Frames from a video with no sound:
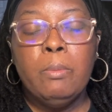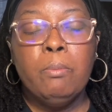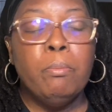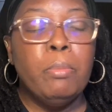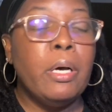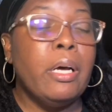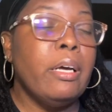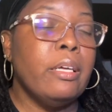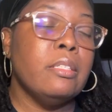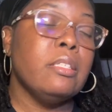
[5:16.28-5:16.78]

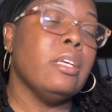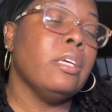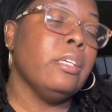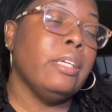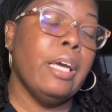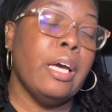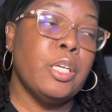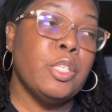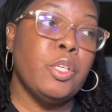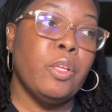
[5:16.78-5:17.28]
but
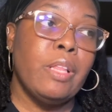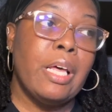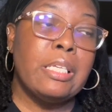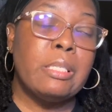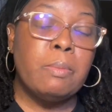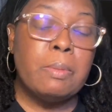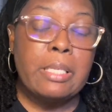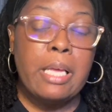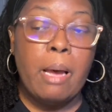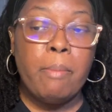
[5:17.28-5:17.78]
yeah so that's
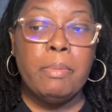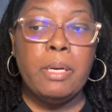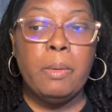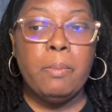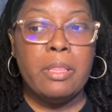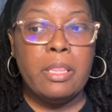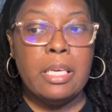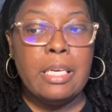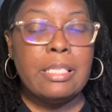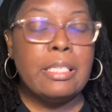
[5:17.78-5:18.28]
what's happening
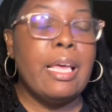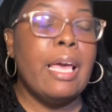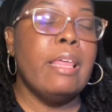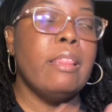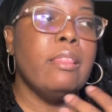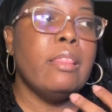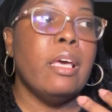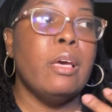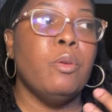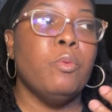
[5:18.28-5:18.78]
with this
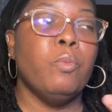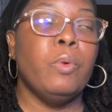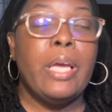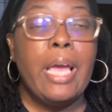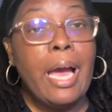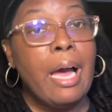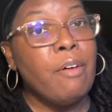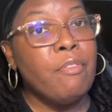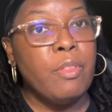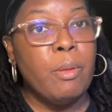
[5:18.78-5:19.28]
and then we
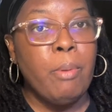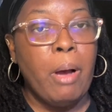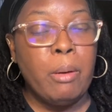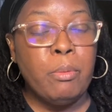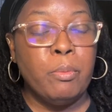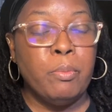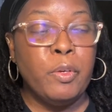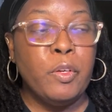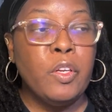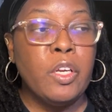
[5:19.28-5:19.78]
have the
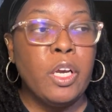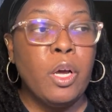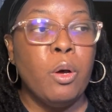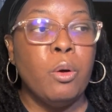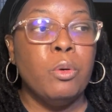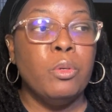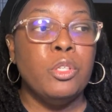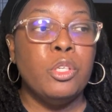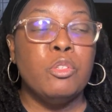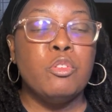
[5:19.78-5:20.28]
Bible Beauty
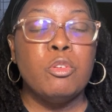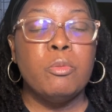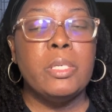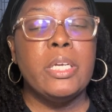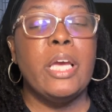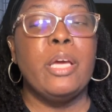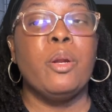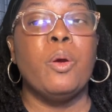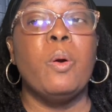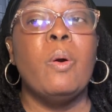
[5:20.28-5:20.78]
Co youtube
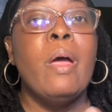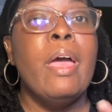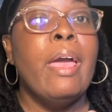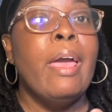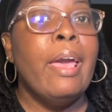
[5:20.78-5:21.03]
channel